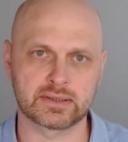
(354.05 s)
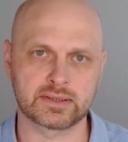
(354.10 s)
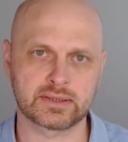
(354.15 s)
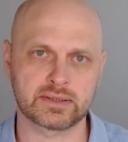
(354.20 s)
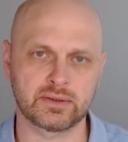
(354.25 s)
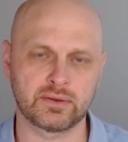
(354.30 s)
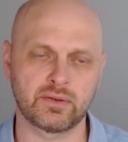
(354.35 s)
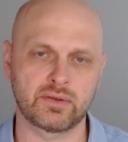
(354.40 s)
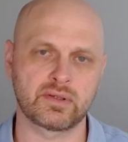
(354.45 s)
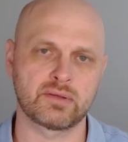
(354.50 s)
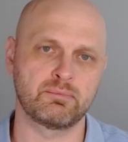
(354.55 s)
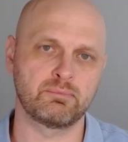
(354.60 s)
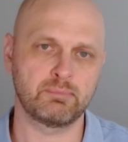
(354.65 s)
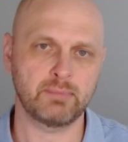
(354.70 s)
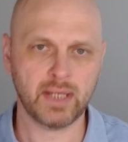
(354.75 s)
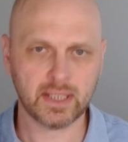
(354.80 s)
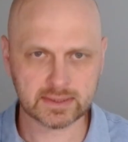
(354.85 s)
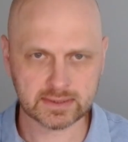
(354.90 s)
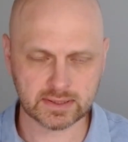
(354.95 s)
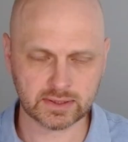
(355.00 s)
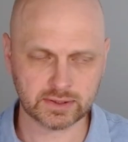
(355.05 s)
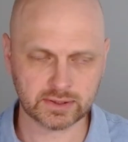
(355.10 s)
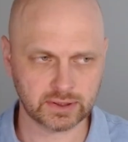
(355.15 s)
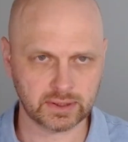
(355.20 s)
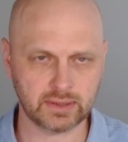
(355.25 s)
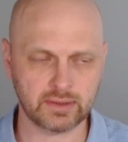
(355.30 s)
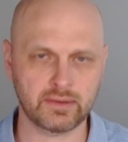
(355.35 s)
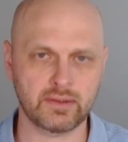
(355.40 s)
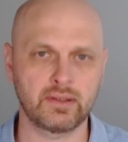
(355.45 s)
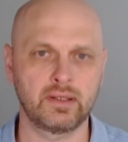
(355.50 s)
So the
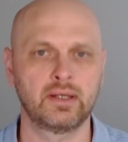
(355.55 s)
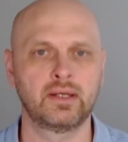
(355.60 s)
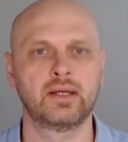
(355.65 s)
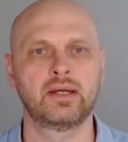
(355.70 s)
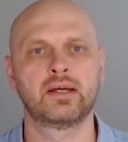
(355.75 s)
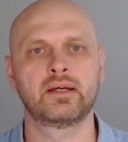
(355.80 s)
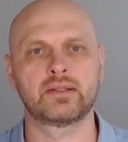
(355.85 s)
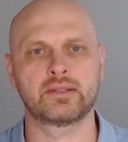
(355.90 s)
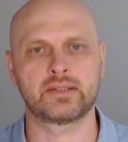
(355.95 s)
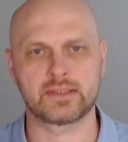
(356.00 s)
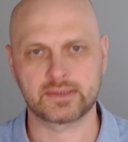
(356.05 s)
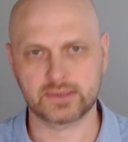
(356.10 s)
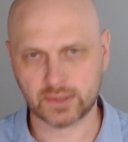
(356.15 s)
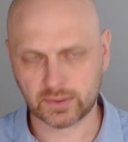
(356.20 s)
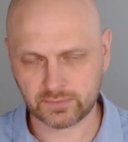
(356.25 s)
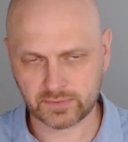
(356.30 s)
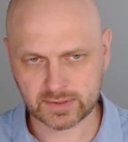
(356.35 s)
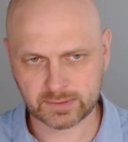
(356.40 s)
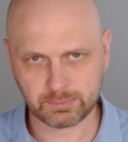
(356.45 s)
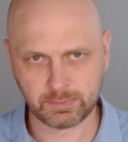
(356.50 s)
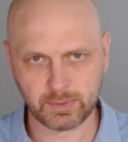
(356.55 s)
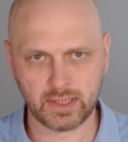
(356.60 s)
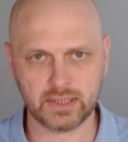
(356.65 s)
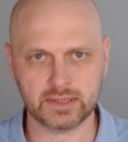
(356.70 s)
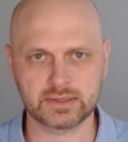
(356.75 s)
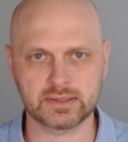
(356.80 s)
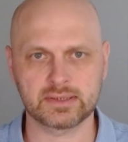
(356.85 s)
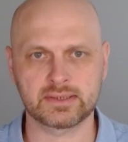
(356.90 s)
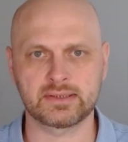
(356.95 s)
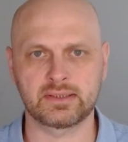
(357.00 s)
messaging, the service
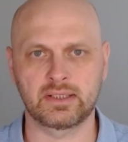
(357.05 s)
pages,